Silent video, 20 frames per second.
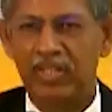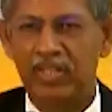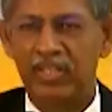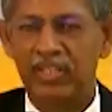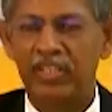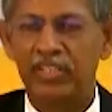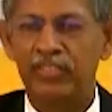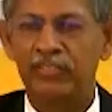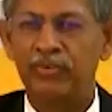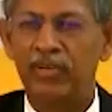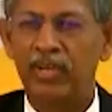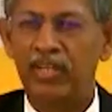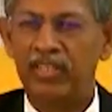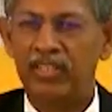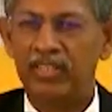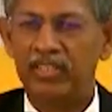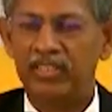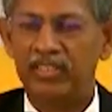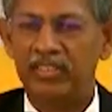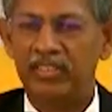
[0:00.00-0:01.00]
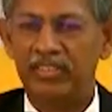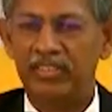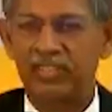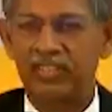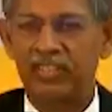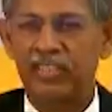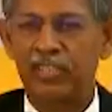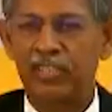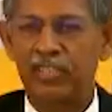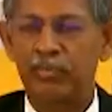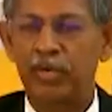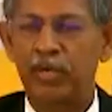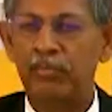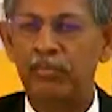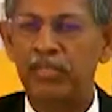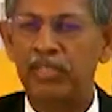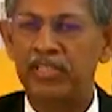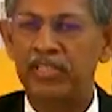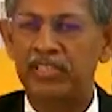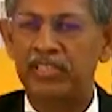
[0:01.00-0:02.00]
In fact, the
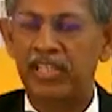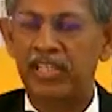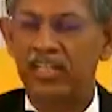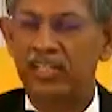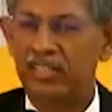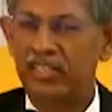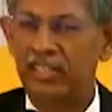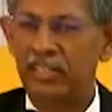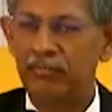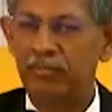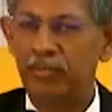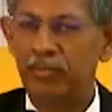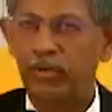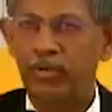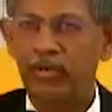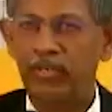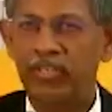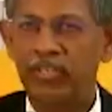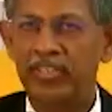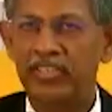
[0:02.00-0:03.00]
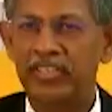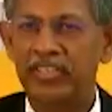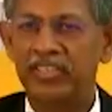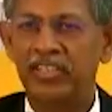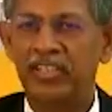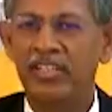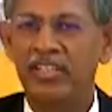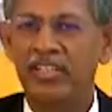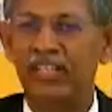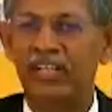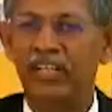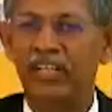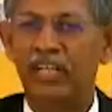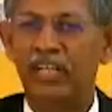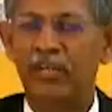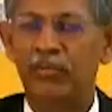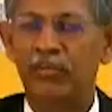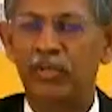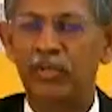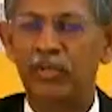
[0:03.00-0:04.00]
public sector employs
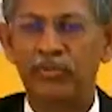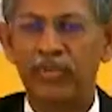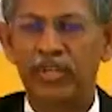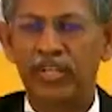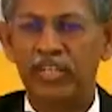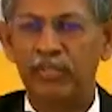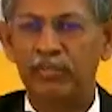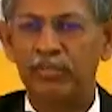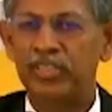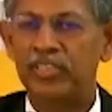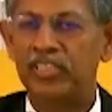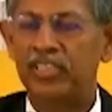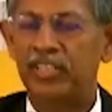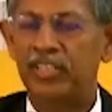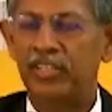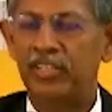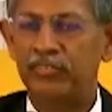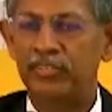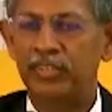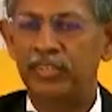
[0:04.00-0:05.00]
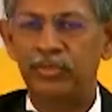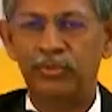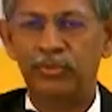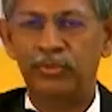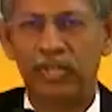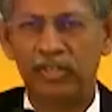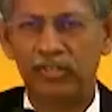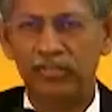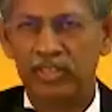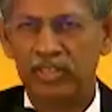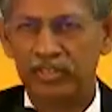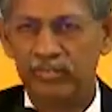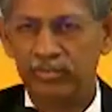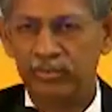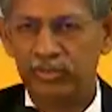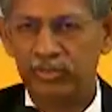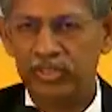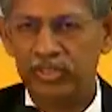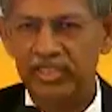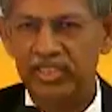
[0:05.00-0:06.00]
about 20% of the total
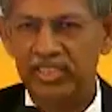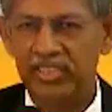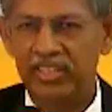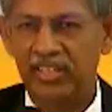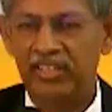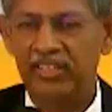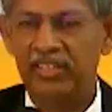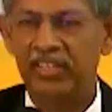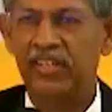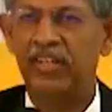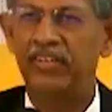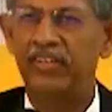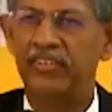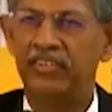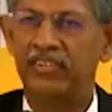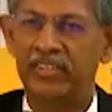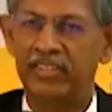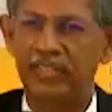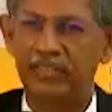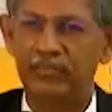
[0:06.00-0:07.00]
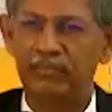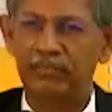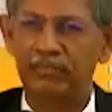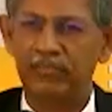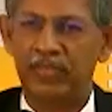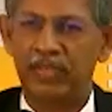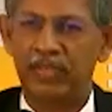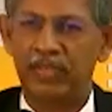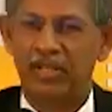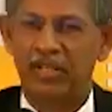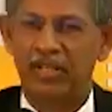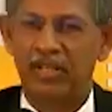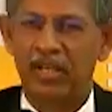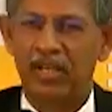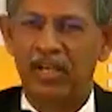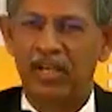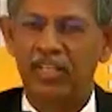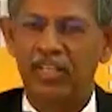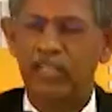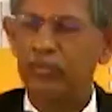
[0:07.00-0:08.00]
workforce in the country.
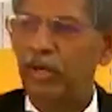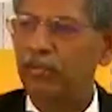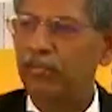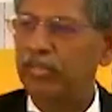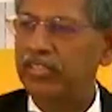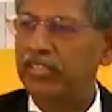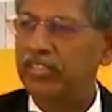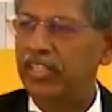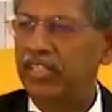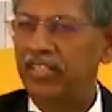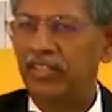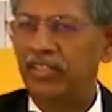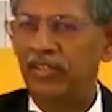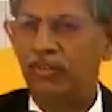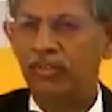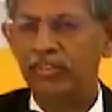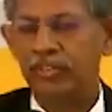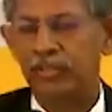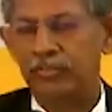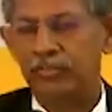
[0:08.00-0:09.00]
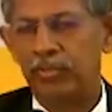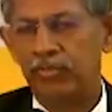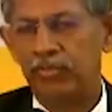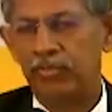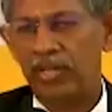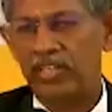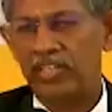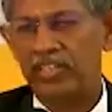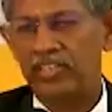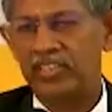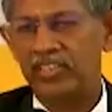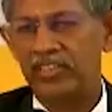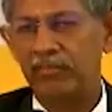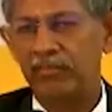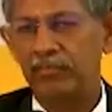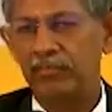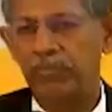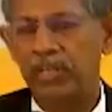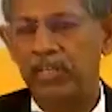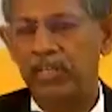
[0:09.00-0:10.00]
And the public sector also provides
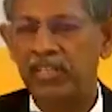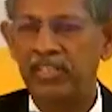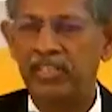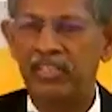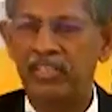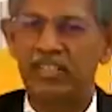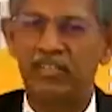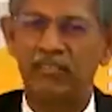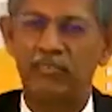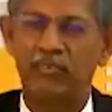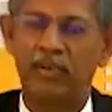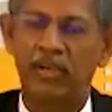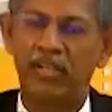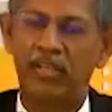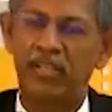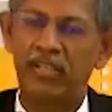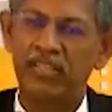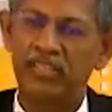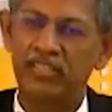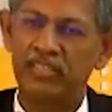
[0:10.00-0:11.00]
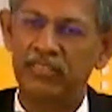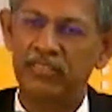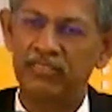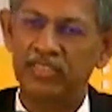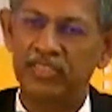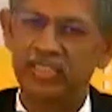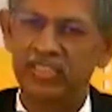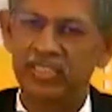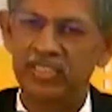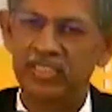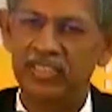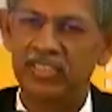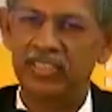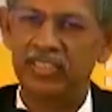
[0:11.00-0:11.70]
many vital services